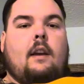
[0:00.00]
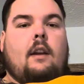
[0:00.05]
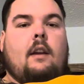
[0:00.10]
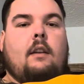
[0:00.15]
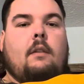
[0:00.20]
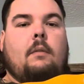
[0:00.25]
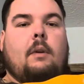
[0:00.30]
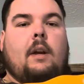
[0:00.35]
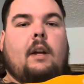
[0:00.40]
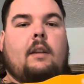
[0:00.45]

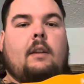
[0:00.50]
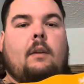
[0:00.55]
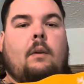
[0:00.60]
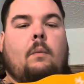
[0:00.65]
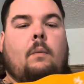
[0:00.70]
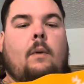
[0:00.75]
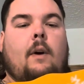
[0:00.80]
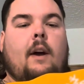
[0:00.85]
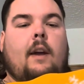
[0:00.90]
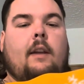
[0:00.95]
We got the
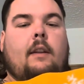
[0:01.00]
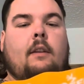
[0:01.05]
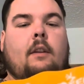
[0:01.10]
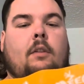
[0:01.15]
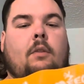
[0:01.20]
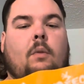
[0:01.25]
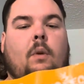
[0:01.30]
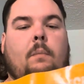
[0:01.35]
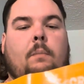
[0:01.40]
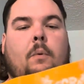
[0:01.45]
white and the
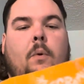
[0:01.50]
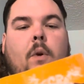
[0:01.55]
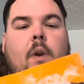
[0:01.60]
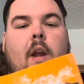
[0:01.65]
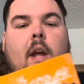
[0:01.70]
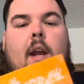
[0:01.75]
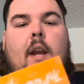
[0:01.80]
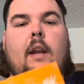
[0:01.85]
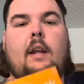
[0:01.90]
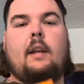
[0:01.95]

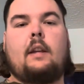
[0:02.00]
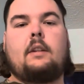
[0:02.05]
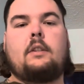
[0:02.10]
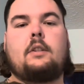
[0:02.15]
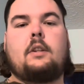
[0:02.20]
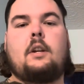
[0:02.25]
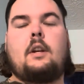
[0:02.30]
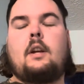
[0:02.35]
3.8 inch.